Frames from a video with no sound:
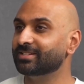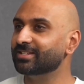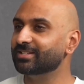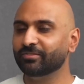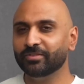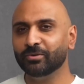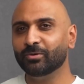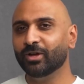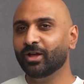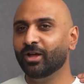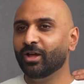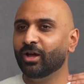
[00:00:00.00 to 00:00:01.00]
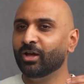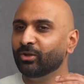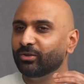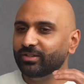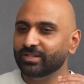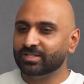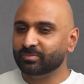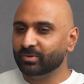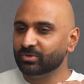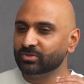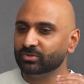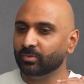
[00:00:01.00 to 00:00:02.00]
Because I feel a lot of these
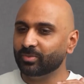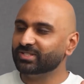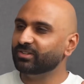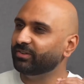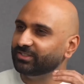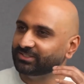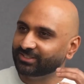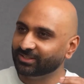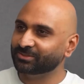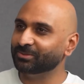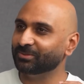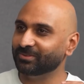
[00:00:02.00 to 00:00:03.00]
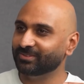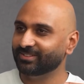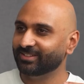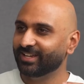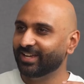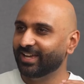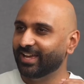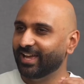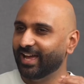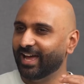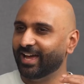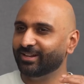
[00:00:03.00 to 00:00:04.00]
spiritual topics are very subtle,
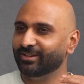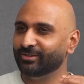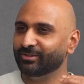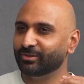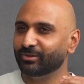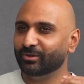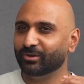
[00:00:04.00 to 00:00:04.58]
and